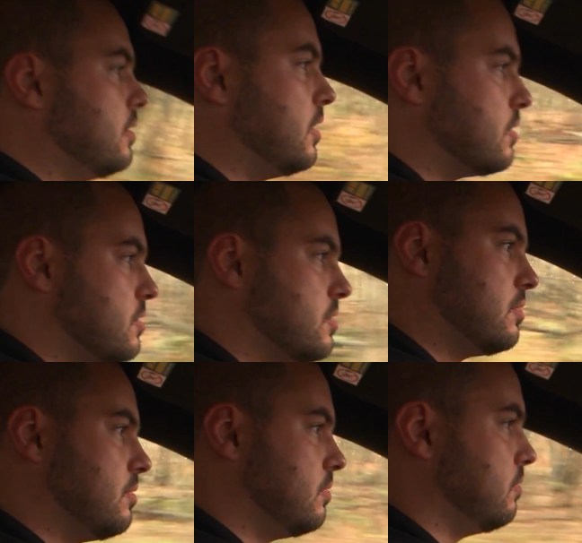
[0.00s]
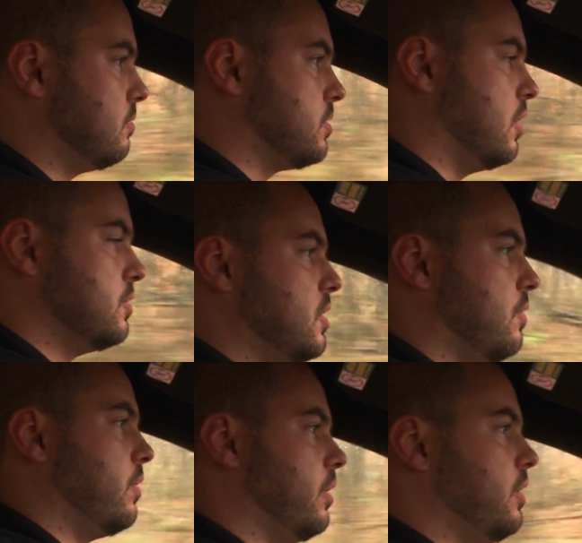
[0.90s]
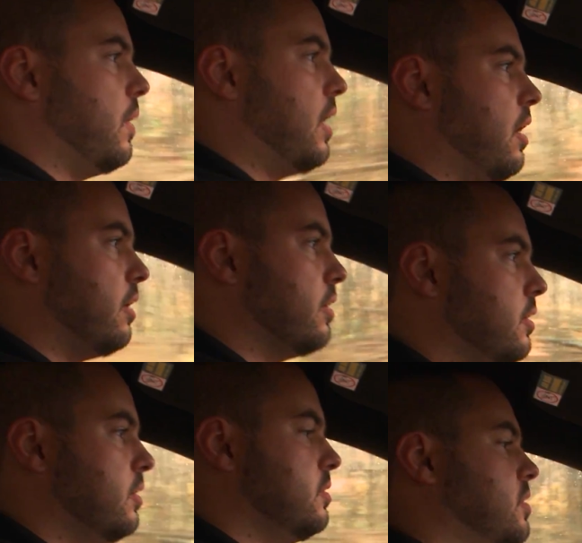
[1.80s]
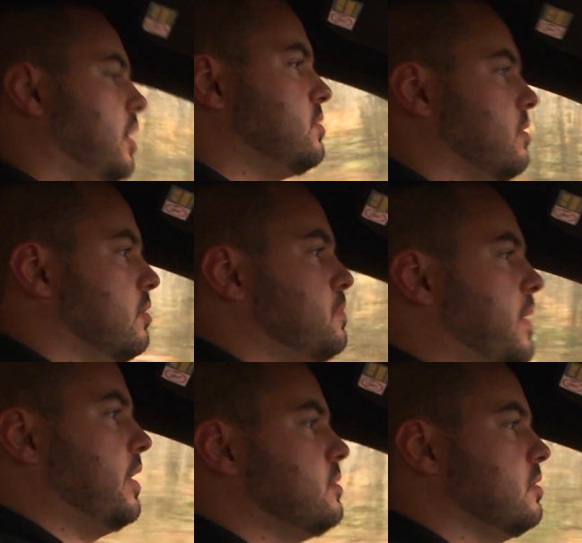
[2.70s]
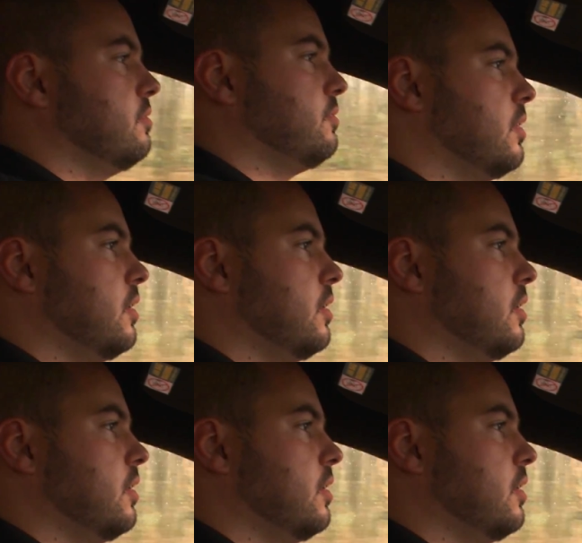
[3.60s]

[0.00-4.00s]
it turns in really well, nice and responsive,